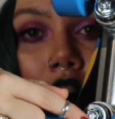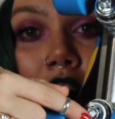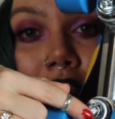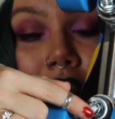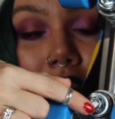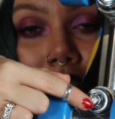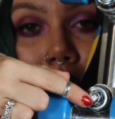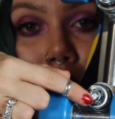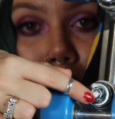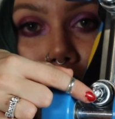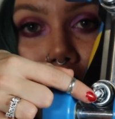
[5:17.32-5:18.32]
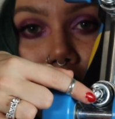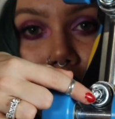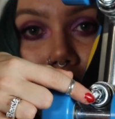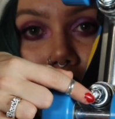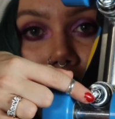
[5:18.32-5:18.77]
on the kingpin.
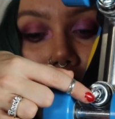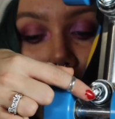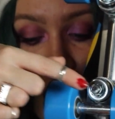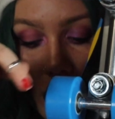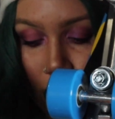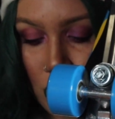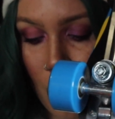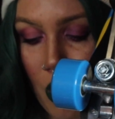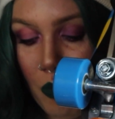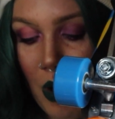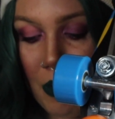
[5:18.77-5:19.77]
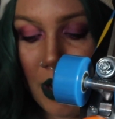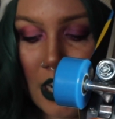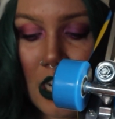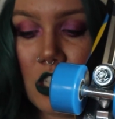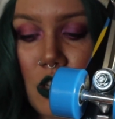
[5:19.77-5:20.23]
So what we're
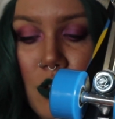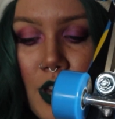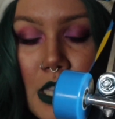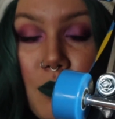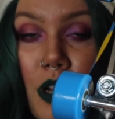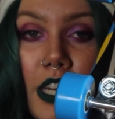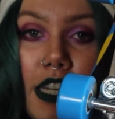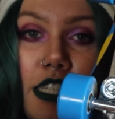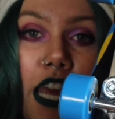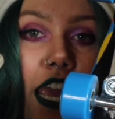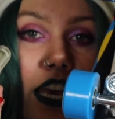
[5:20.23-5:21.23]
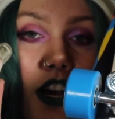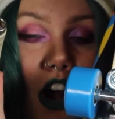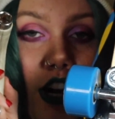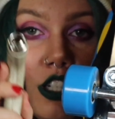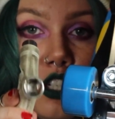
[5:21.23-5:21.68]
going to do is we're going to take
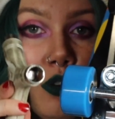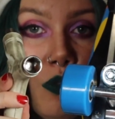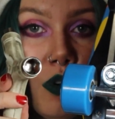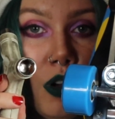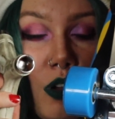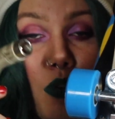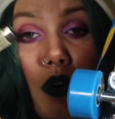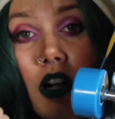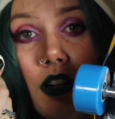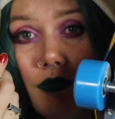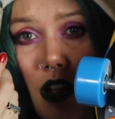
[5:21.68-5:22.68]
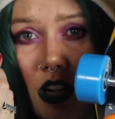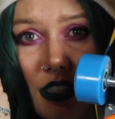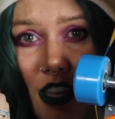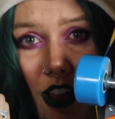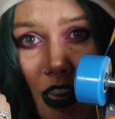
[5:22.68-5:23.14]
our tool or our
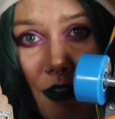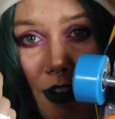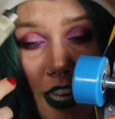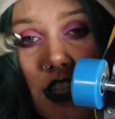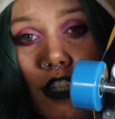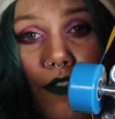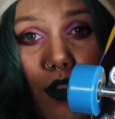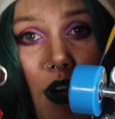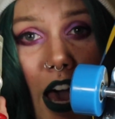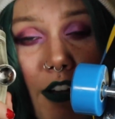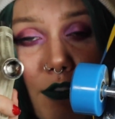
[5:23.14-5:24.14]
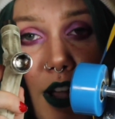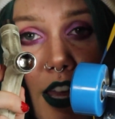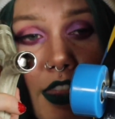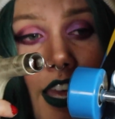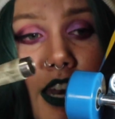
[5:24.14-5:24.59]
socket wrench, if you have
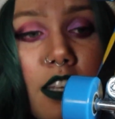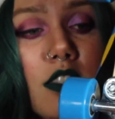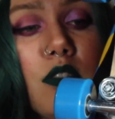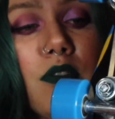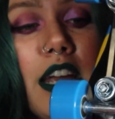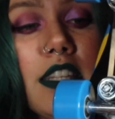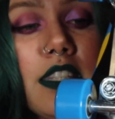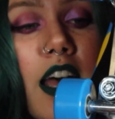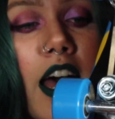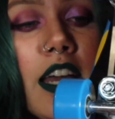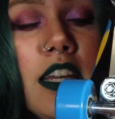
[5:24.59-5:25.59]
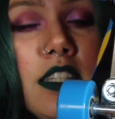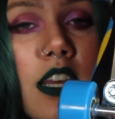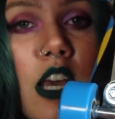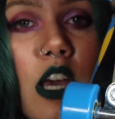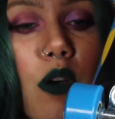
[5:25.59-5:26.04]
one that is the right size.
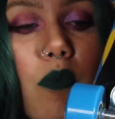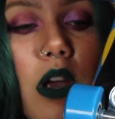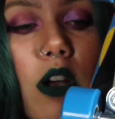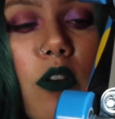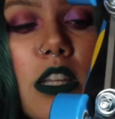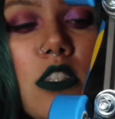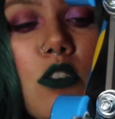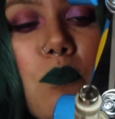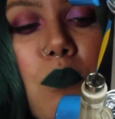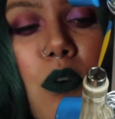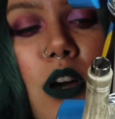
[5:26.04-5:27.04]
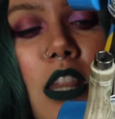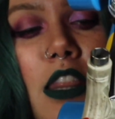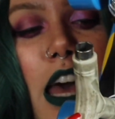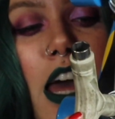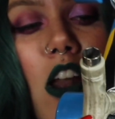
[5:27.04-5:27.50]
We are going to put
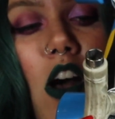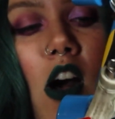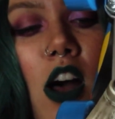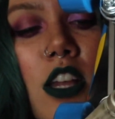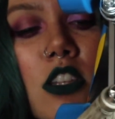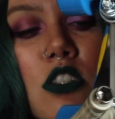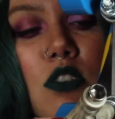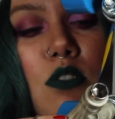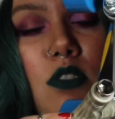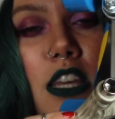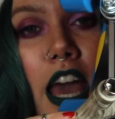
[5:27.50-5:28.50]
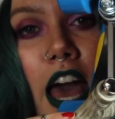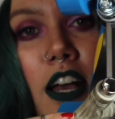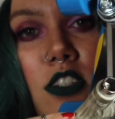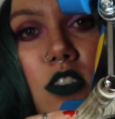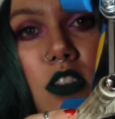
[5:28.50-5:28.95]
that onto the
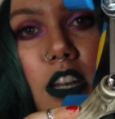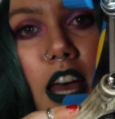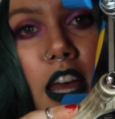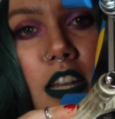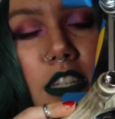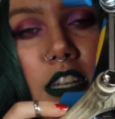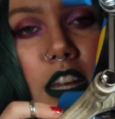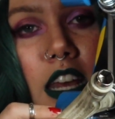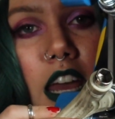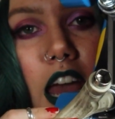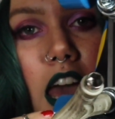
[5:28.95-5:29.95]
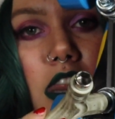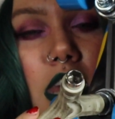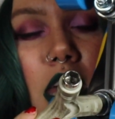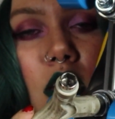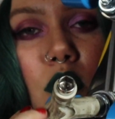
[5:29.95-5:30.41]
axle nut, and
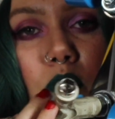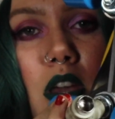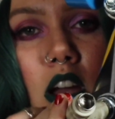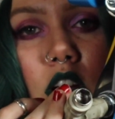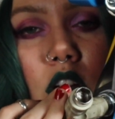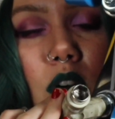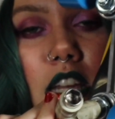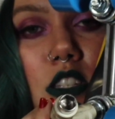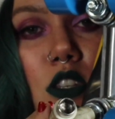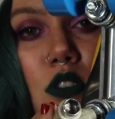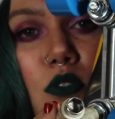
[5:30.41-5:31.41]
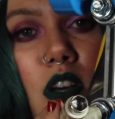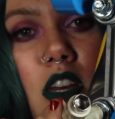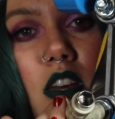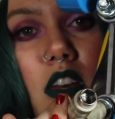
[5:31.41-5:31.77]
then we are going to